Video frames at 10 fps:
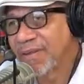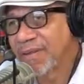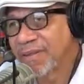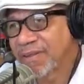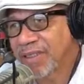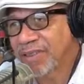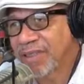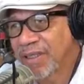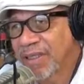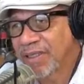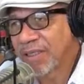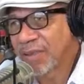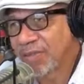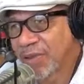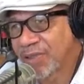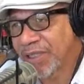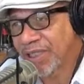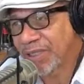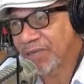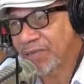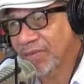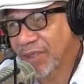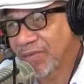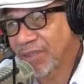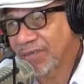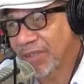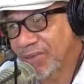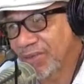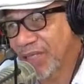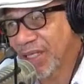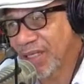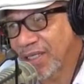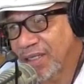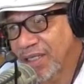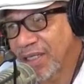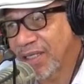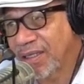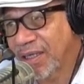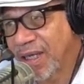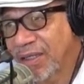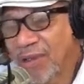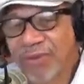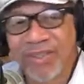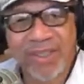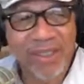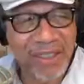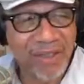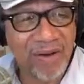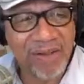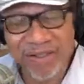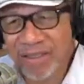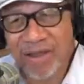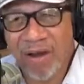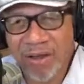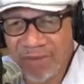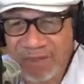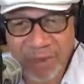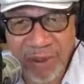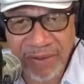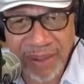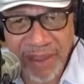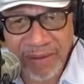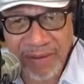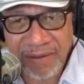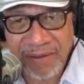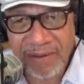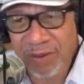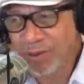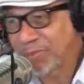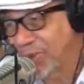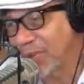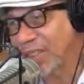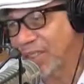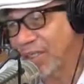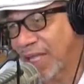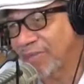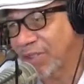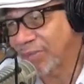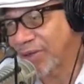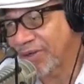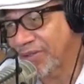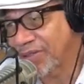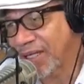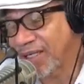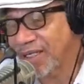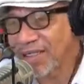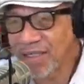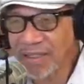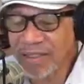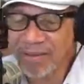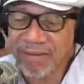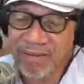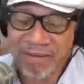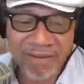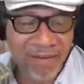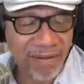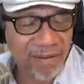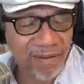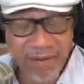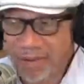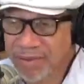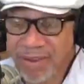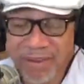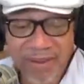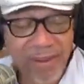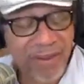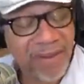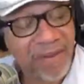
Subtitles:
You're just, the protests of those individuals taking a knee and those in the audience, all of it's protest. Those booing the African Americans taking a knee and those taking a knee.